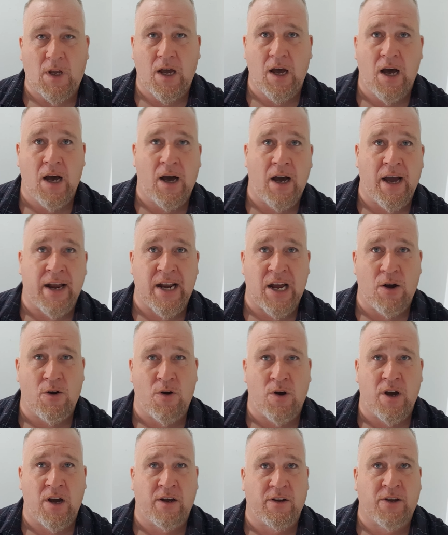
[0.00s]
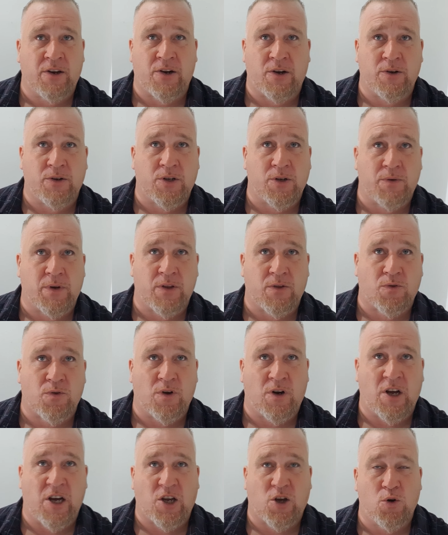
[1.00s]
an hour, you know, doing sort
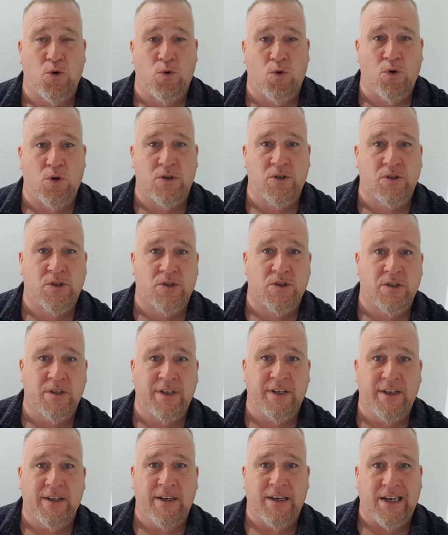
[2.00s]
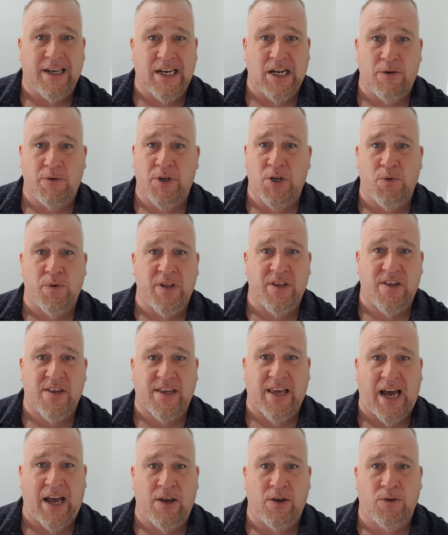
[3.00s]
of like chords, an hour doing
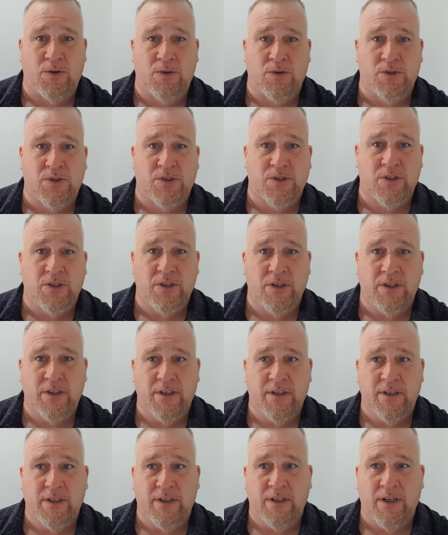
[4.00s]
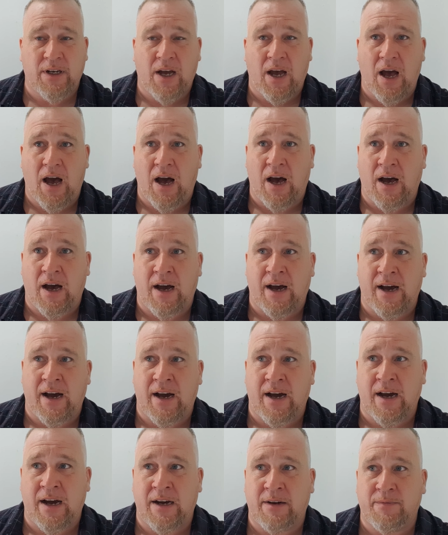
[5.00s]
scales,
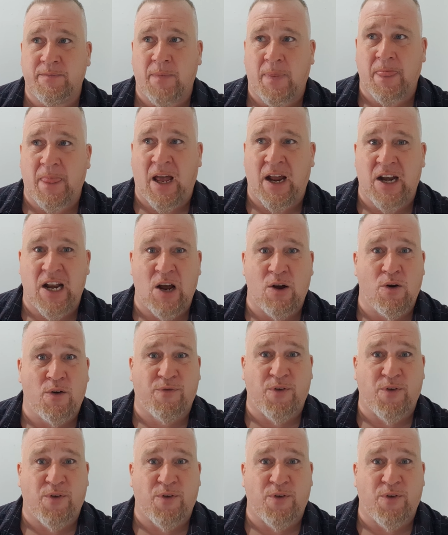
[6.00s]
an hour